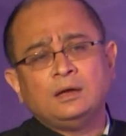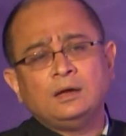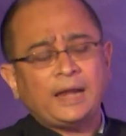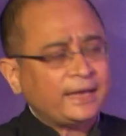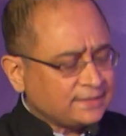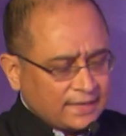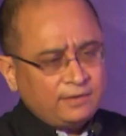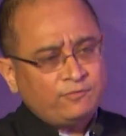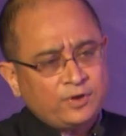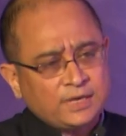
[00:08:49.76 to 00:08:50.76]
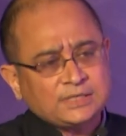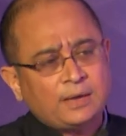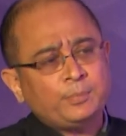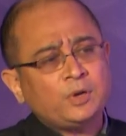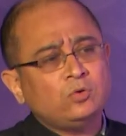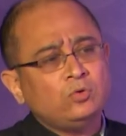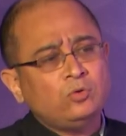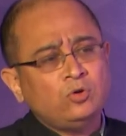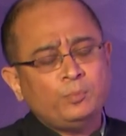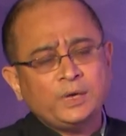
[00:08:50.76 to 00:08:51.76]
like Sanam, for example,
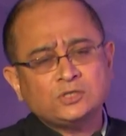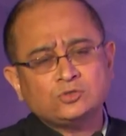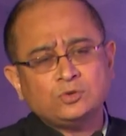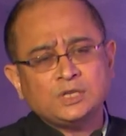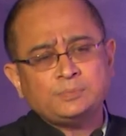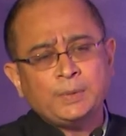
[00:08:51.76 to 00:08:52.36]
who bring students.